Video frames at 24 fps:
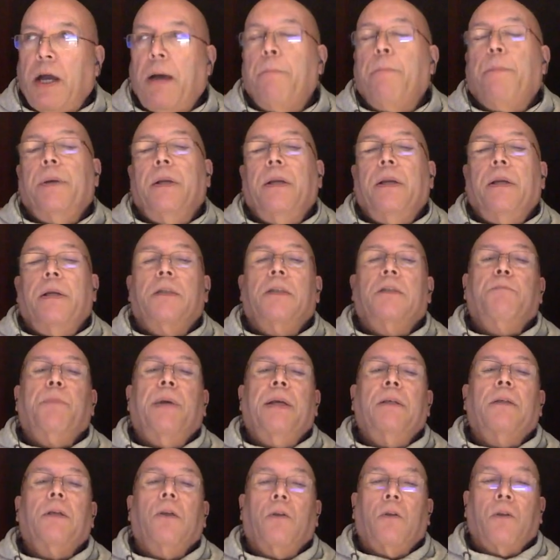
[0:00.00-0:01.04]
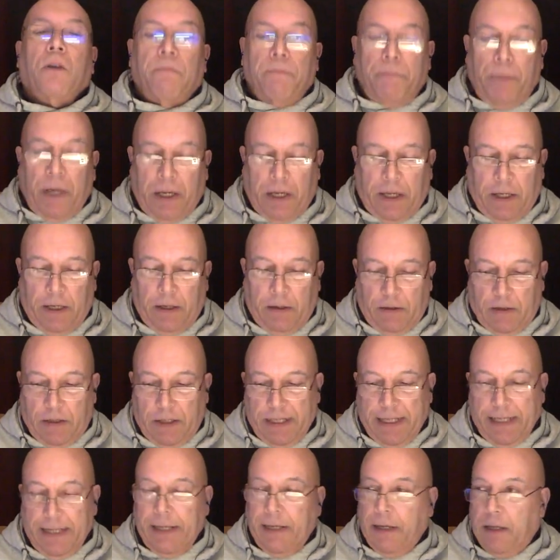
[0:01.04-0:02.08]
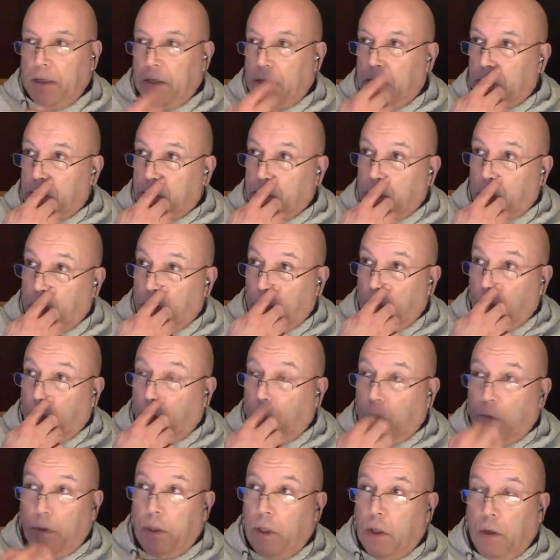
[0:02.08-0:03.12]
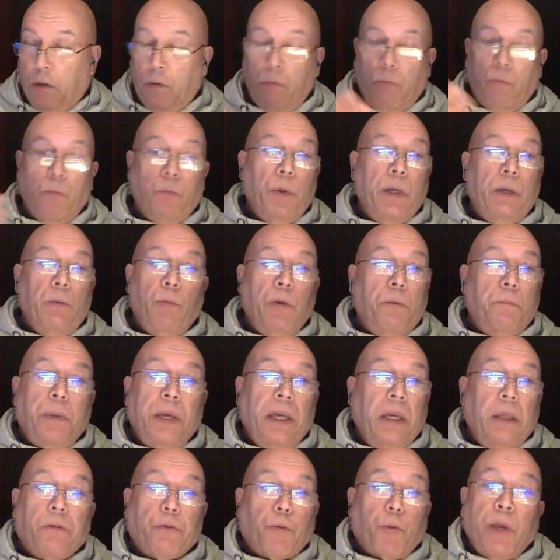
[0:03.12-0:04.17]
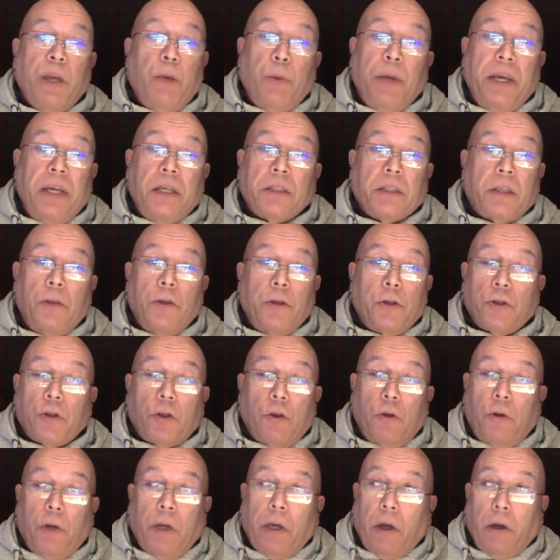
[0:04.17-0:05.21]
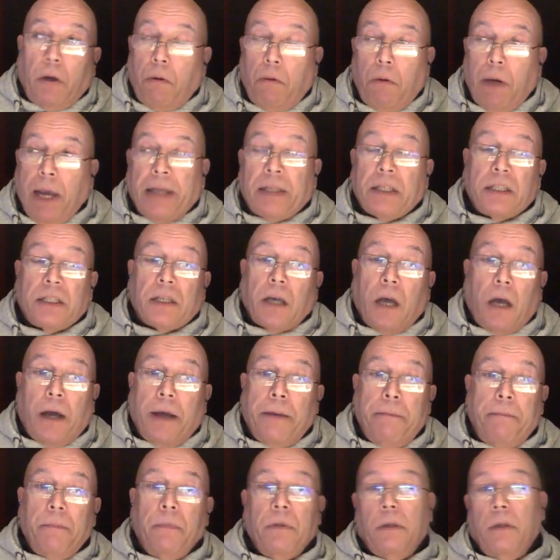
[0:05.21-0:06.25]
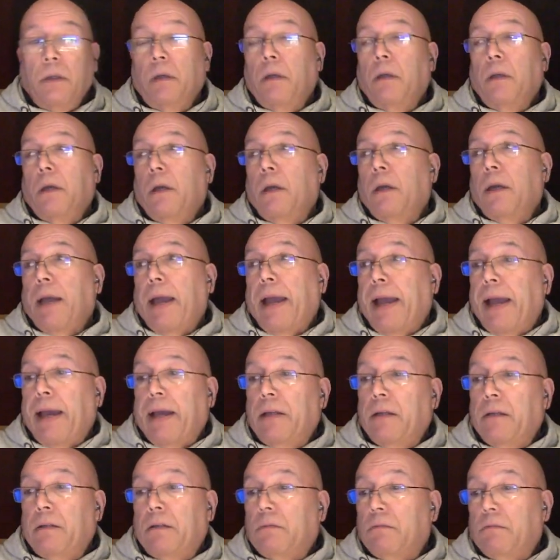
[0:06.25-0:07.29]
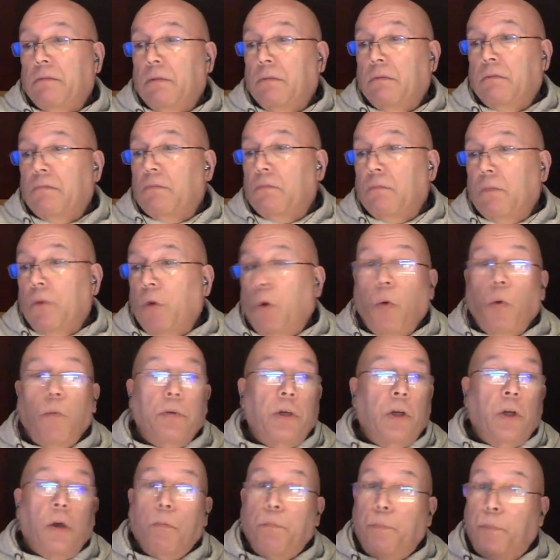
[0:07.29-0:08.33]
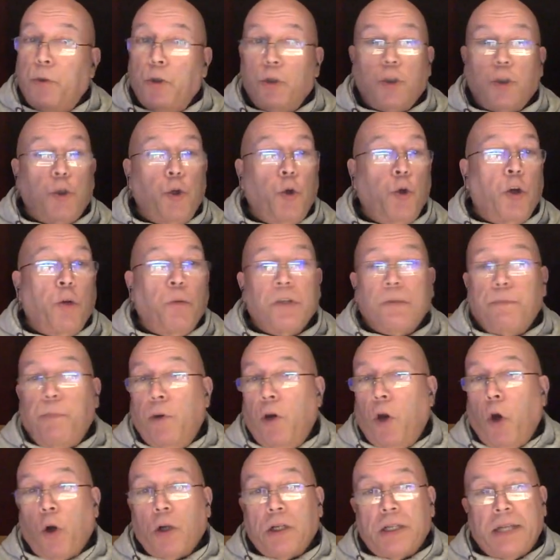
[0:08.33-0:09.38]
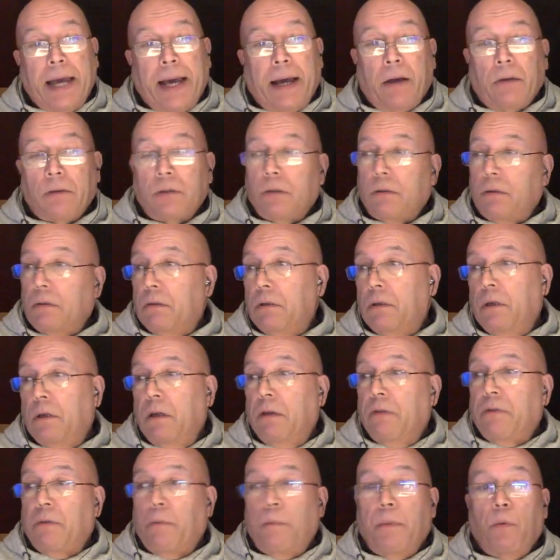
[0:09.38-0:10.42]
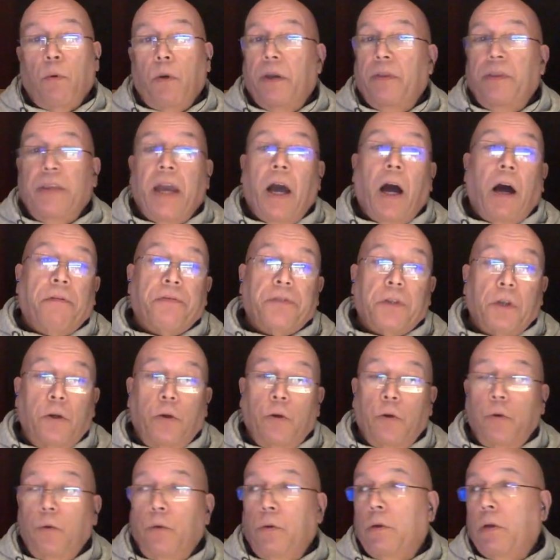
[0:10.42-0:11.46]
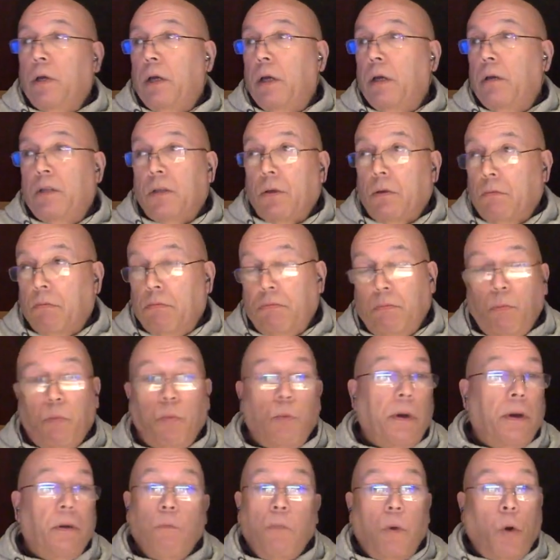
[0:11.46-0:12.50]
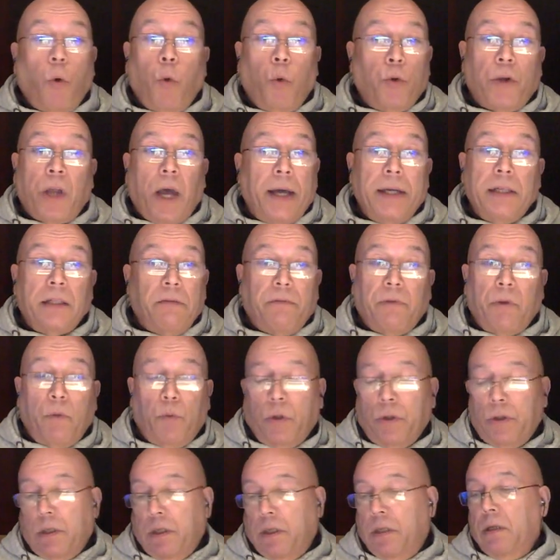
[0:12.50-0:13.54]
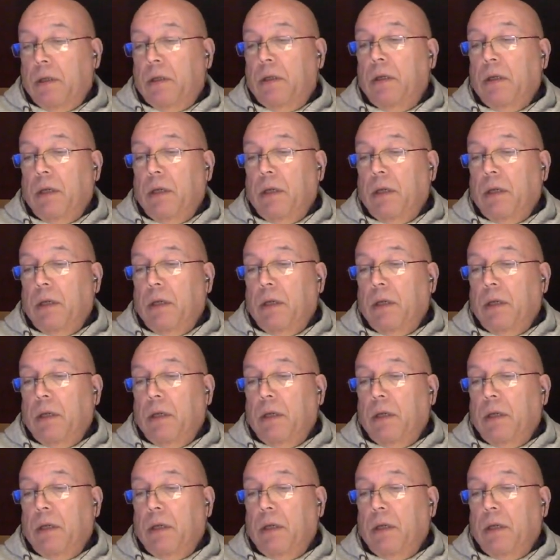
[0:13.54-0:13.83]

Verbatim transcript: companies spent a lot of money so, you know, we would be three weeks in the studio at a time. And, you know, the studio was blocked out from the afternoon until all night if you wanted.